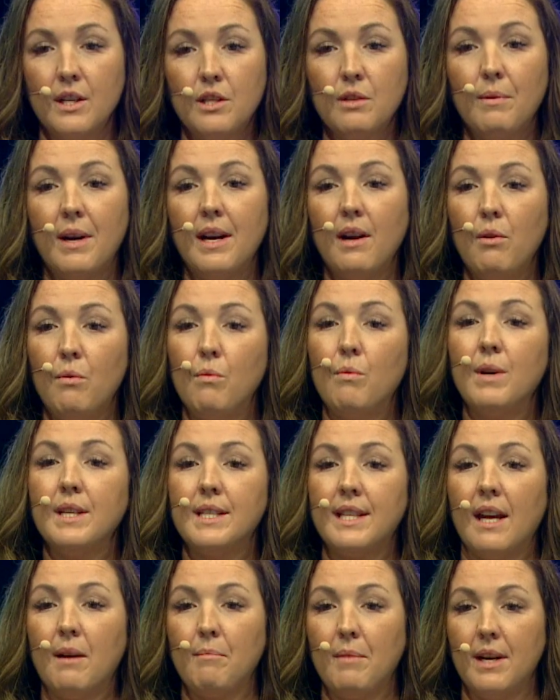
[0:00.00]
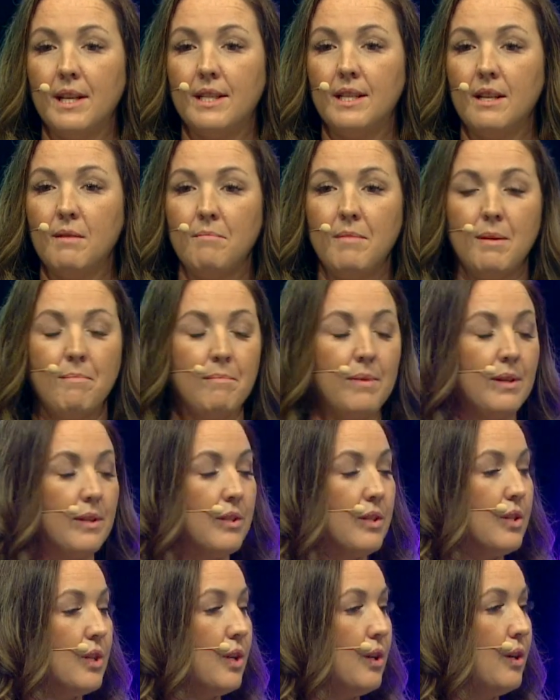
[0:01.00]
So I always get my team
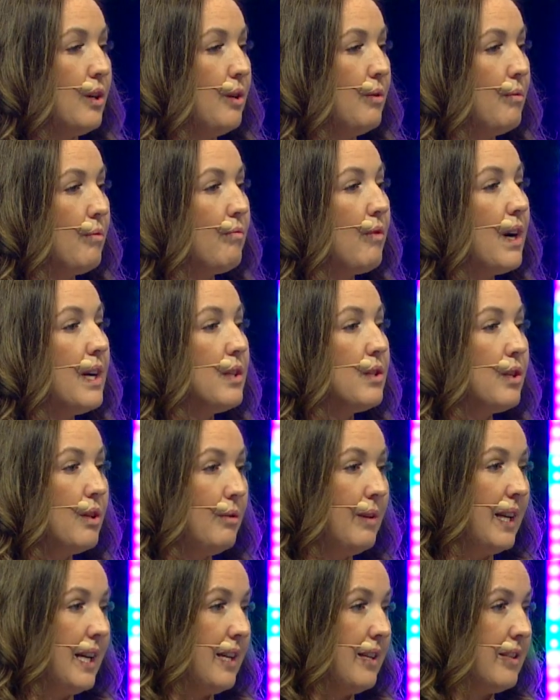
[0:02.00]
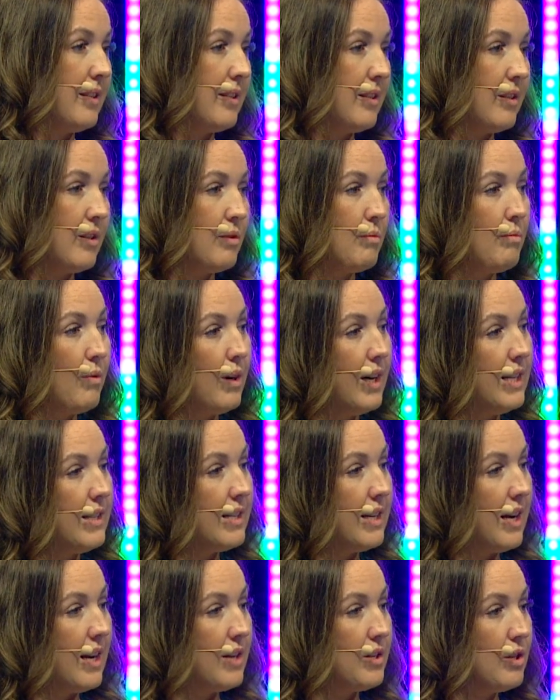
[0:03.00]
members to write 2 lists, one
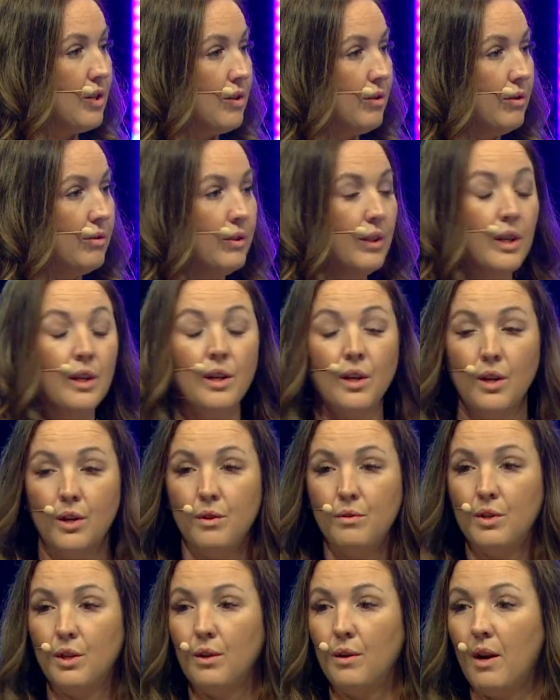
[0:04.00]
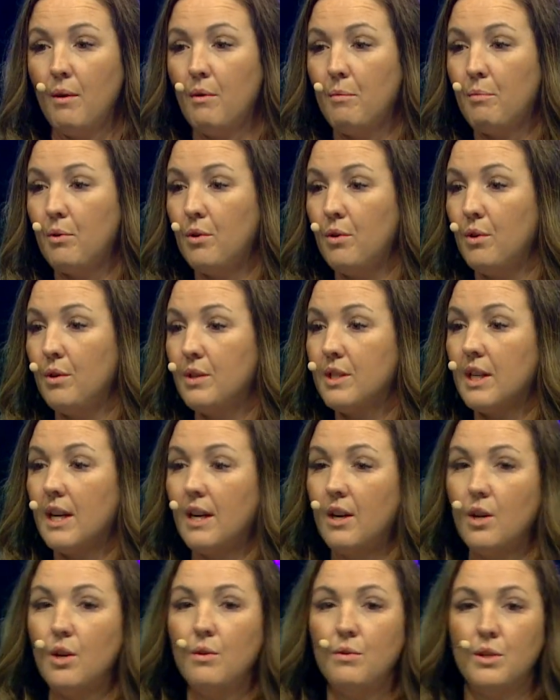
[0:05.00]
international, who do you know abroad,
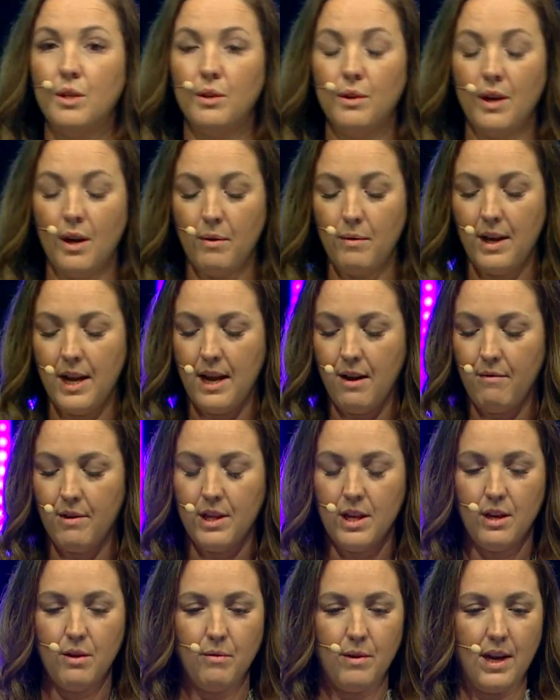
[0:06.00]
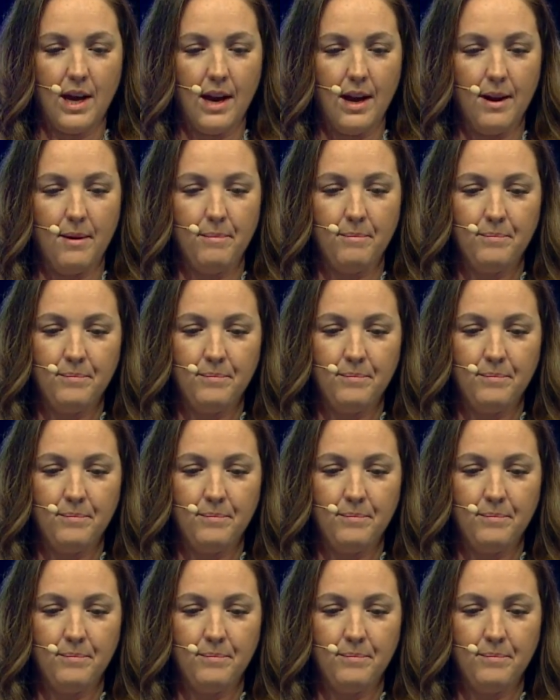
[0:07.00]
and who do you know here in the UK.